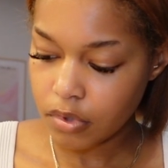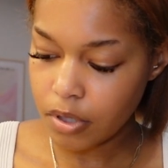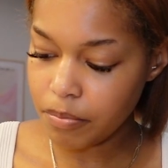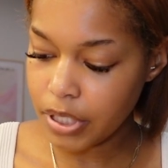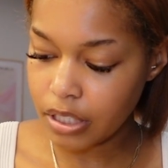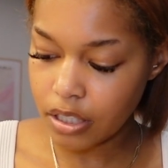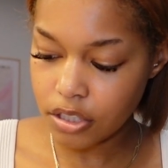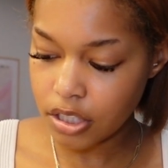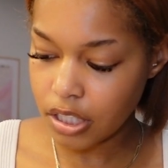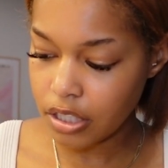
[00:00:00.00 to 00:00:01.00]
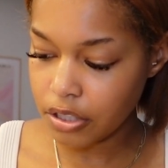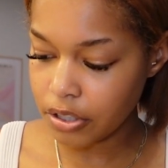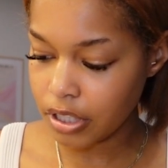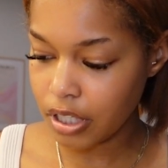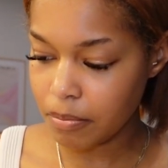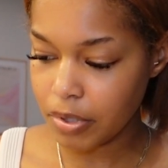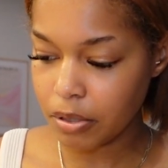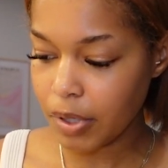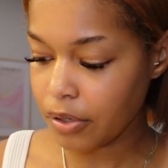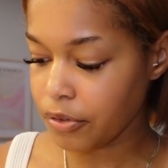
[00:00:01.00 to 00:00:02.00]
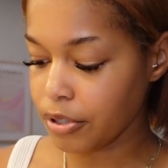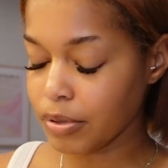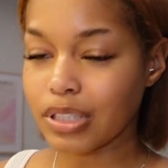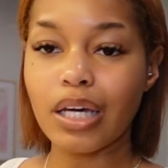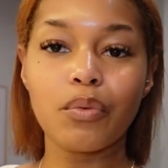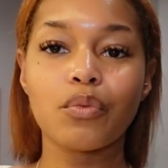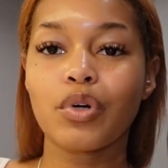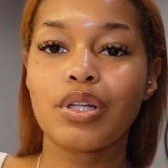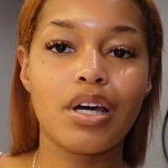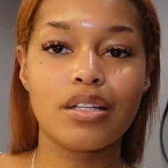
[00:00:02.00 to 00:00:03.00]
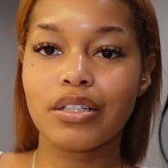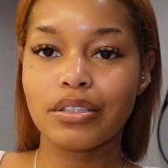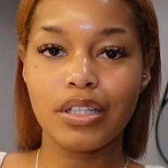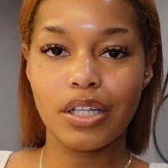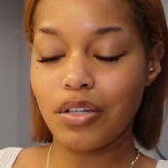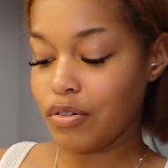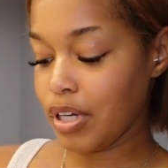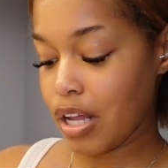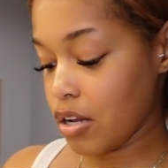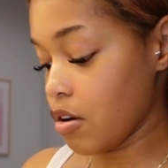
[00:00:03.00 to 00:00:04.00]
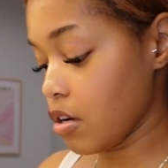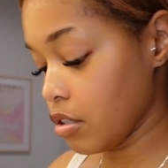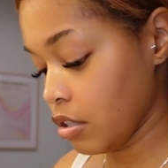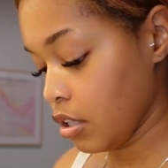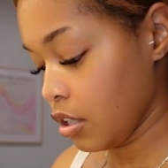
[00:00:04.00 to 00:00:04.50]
a big kitchen, you're gonna get big bedrooms. It's like one or the other. Like you don't get it all,